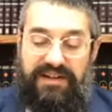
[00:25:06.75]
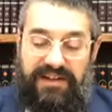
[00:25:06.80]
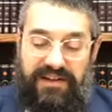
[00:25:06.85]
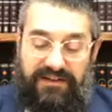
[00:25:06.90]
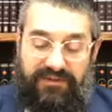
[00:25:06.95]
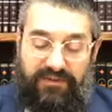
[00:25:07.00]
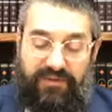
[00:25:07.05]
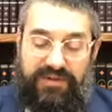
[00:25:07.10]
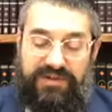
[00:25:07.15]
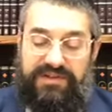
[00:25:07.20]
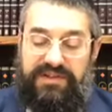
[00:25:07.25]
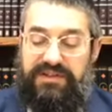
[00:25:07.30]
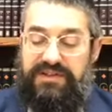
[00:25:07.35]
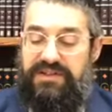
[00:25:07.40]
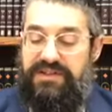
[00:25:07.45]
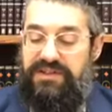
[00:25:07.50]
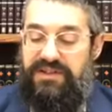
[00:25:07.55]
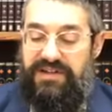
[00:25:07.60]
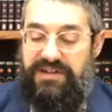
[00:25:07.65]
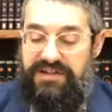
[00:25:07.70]
And of course, it's
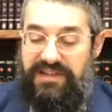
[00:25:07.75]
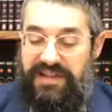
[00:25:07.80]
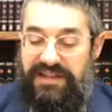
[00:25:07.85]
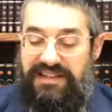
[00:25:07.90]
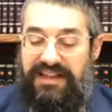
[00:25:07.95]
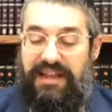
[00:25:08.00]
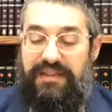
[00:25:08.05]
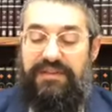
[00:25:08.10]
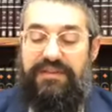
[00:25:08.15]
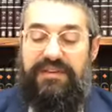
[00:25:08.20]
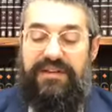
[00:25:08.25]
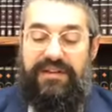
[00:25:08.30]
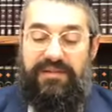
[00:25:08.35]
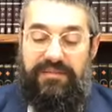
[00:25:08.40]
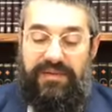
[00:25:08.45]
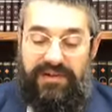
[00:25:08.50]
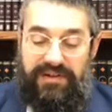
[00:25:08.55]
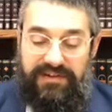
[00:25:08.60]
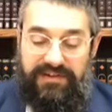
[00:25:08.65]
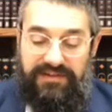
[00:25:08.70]
discussed at length in the
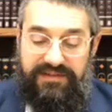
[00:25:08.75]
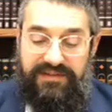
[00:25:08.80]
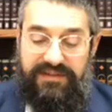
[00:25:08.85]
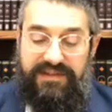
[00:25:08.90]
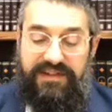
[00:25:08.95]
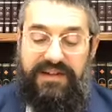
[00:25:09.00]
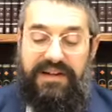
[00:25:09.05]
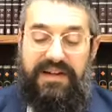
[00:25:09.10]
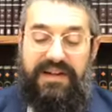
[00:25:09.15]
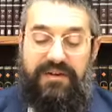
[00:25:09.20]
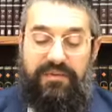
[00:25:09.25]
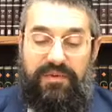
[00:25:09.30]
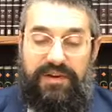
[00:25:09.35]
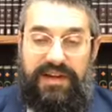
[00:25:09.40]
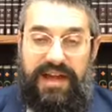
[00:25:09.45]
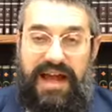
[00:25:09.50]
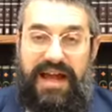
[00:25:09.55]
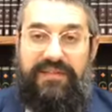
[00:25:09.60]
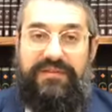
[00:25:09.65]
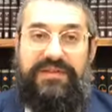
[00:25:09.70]
Gemara, where
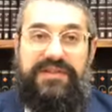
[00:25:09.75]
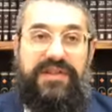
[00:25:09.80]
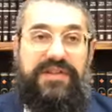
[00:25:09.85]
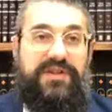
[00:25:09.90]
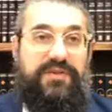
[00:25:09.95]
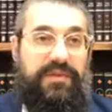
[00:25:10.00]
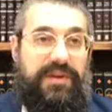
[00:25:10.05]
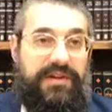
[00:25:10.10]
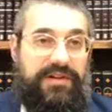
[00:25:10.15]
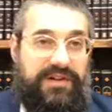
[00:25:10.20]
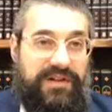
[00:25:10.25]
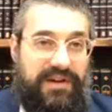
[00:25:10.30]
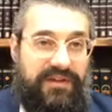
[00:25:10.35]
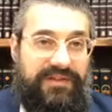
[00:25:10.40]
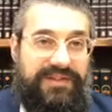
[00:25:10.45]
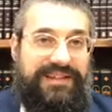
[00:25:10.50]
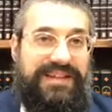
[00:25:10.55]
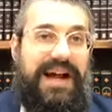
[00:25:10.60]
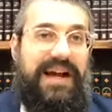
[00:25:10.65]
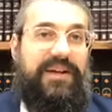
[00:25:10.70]
you have a situation
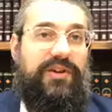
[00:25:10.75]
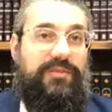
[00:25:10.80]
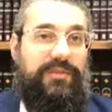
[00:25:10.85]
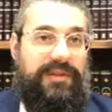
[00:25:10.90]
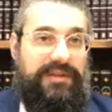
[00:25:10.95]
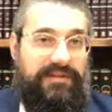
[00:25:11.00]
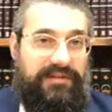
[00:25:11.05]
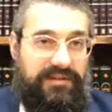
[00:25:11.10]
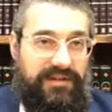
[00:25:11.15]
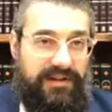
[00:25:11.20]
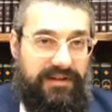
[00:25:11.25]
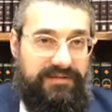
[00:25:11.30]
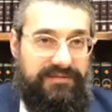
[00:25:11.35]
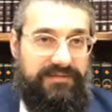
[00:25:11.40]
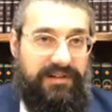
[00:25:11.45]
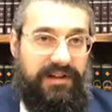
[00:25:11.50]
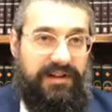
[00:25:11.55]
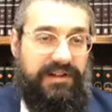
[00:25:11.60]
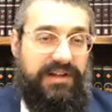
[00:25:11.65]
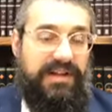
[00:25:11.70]
of a document,
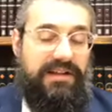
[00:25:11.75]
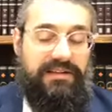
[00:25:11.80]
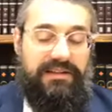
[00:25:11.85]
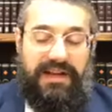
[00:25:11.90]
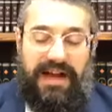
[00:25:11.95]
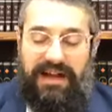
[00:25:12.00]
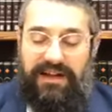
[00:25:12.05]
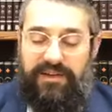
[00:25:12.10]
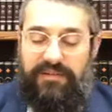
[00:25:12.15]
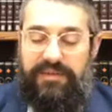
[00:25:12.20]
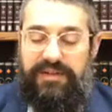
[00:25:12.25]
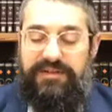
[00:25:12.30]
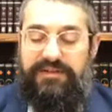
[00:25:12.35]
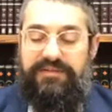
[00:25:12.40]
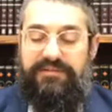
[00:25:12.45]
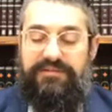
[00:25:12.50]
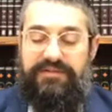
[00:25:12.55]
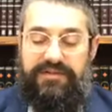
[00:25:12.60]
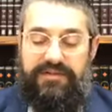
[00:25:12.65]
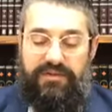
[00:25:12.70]
a legal document.
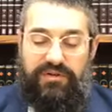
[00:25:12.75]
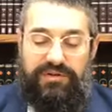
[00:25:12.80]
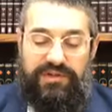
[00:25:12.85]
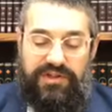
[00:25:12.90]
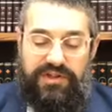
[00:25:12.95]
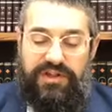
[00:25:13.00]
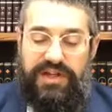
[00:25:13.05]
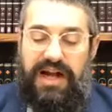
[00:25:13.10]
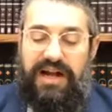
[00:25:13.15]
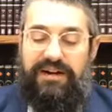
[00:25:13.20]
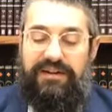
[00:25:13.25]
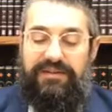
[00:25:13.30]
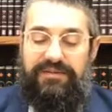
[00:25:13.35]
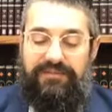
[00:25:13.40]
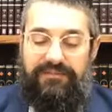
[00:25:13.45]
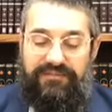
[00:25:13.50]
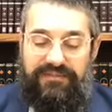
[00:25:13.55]
It's called a star.